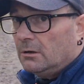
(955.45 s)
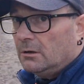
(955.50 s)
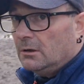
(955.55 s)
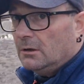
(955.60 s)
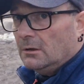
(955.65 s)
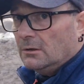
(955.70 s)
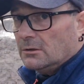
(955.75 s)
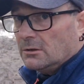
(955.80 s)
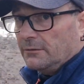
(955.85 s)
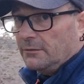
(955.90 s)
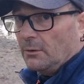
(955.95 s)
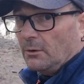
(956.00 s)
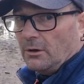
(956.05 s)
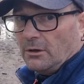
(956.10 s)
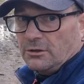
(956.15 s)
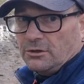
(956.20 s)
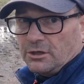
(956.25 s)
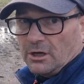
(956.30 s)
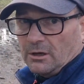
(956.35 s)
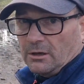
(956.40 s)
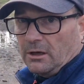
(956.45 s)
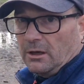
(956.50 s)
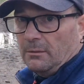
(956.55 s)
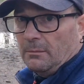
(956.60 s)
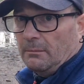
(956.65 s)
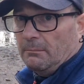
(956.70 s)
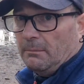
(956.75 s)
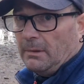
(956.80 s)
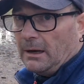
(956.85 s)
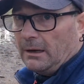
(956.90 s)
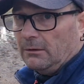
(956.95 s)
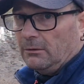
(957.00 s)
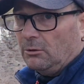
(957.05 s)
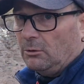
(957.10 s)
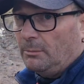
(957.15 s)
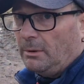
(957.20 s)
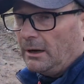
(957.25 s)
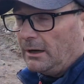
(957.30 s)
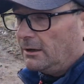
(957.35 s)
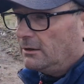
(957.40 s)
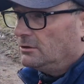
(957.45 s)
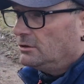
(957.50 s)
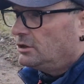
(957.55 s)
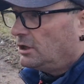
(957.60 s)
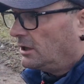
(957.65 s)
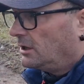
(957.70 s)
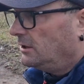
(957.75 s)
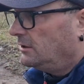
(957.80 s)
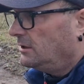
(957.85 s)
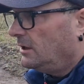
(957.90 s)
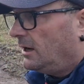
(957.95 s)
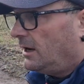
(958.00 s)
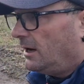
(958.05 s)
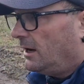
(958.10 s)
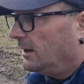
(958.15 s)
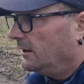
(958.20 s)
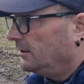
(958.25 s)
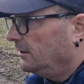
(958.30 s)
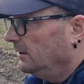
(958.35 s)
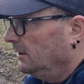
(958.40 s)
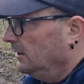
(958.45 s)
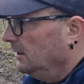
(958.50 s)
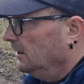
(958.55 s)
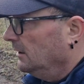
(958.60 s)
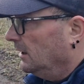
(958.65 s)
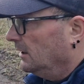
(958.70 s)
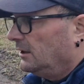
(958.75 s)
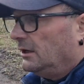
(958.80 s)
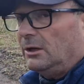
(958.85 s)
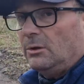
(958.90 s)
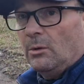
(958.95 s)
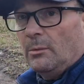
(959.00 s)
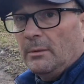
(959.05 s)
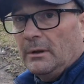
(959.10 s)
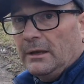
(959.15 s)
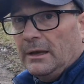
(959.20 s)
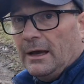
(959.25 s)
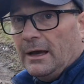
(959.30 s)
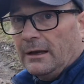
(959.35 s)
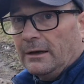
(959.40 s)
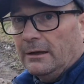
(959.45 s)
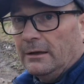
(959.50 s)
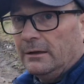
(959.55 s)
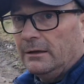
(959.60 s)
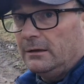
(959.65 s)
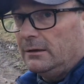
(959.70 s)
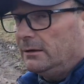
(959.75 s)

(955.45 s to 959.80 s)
If you want to check it back, go back and check it out. I did it with my dad.